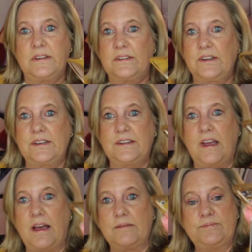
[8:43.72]
look at
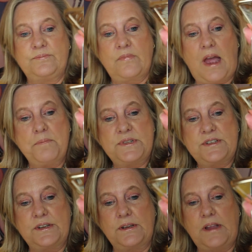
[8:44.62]
that. I'm
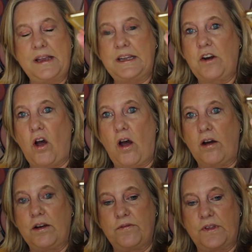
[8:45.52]
still like in
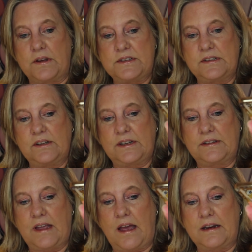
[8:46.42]
awe of this. Look
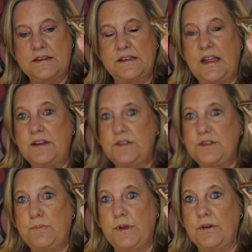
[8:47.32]
at that. Isn't that
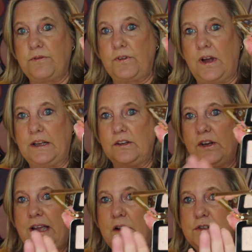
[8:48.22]
just beautiful? And
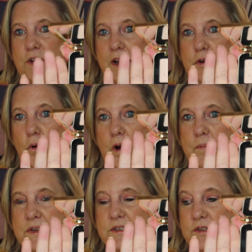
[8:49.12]
look how
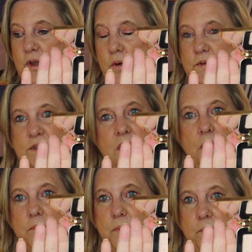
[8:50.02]
ginormous
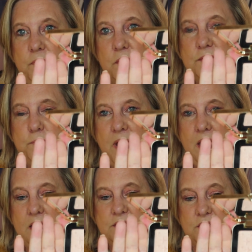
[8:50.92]
those
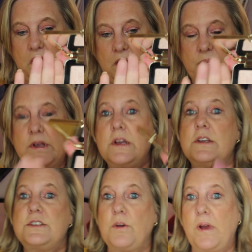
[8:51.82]
pans are.
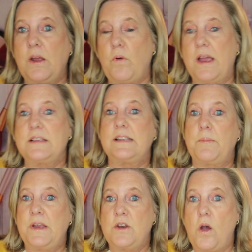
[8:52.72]
So anyways, let
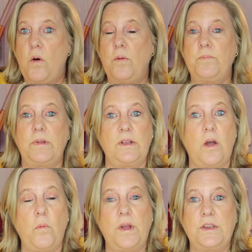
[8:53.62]
me know
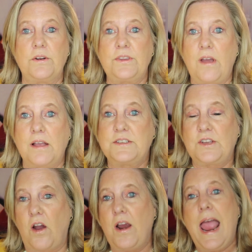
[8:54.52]
below what your thoughts
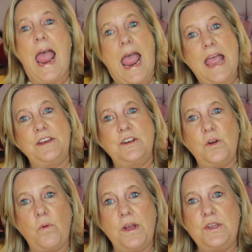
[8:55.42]
are. And you
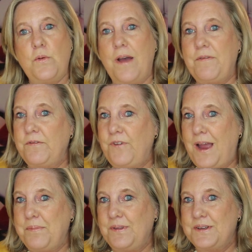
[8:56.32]
know what? You have a
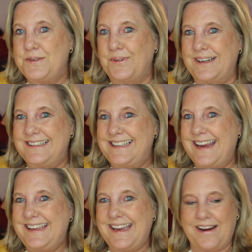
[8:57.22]
fabulous one.
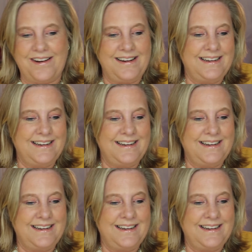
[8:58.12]
Take care.